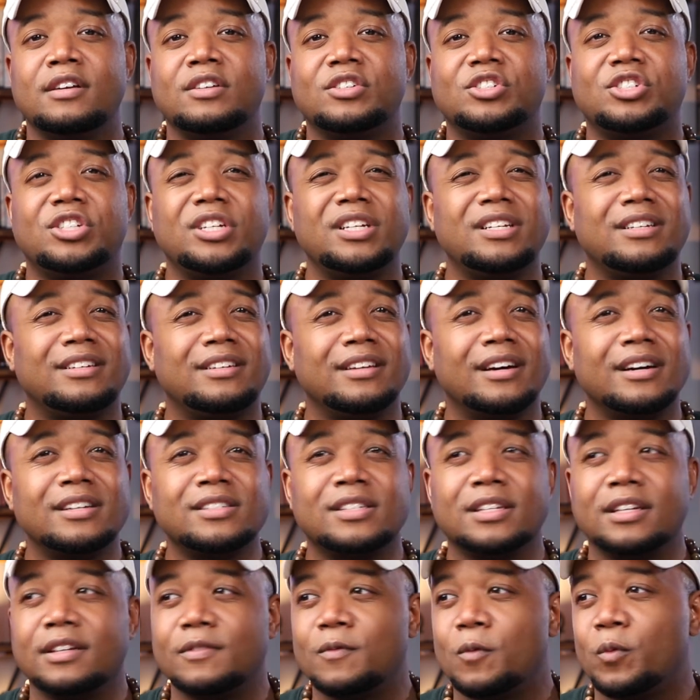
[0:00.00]
she
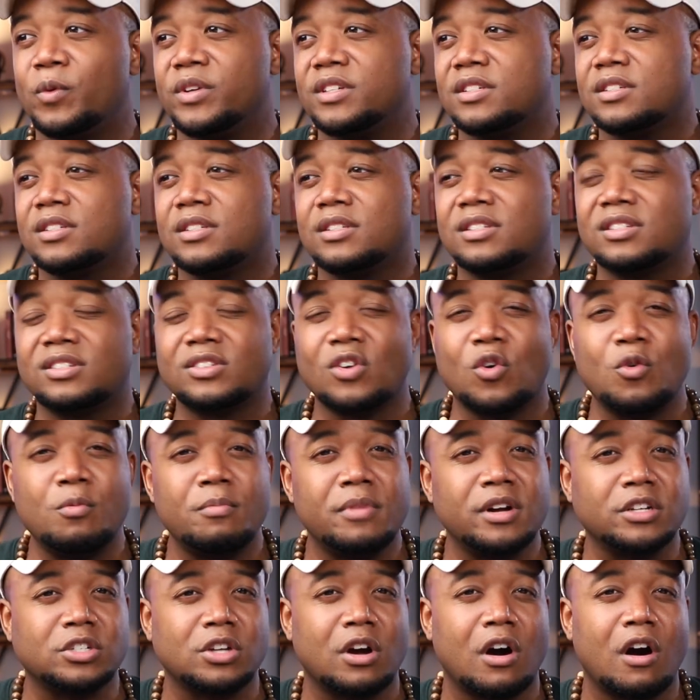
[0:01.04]
does it with so
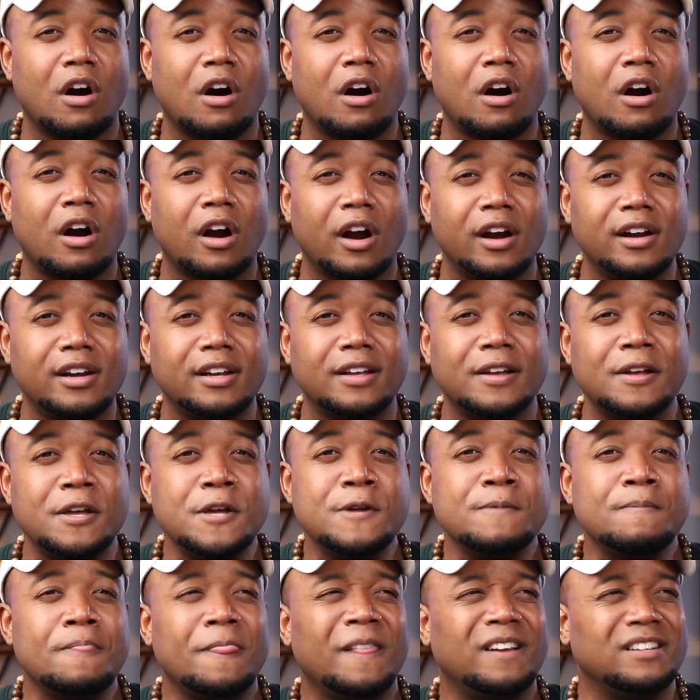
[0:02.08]
much heart
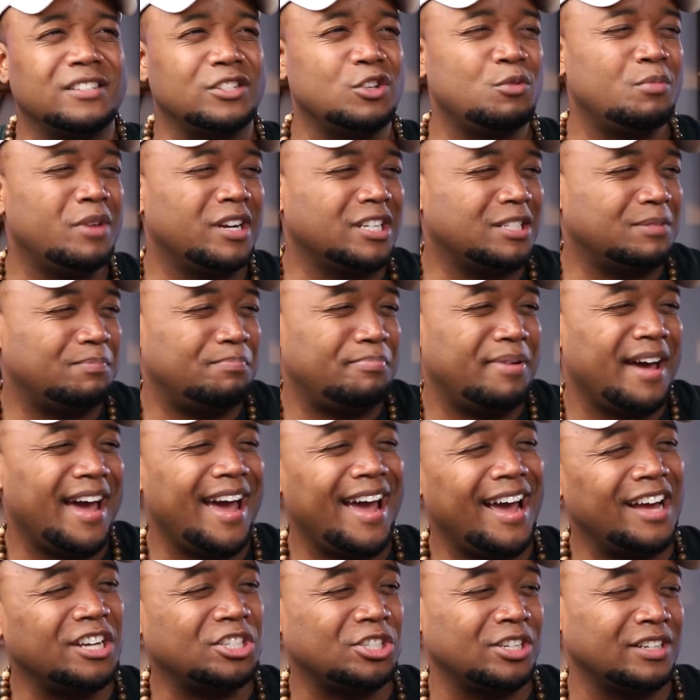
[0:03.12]
and so much
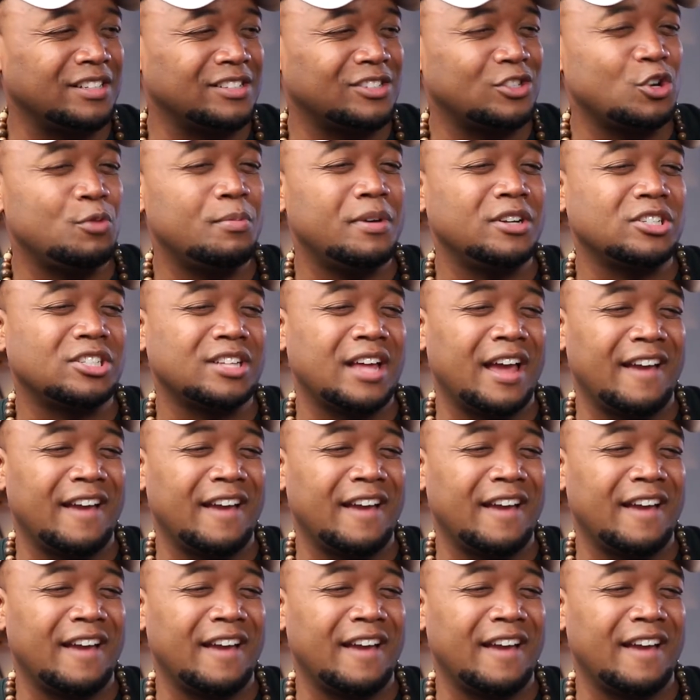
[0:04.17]
passion and so much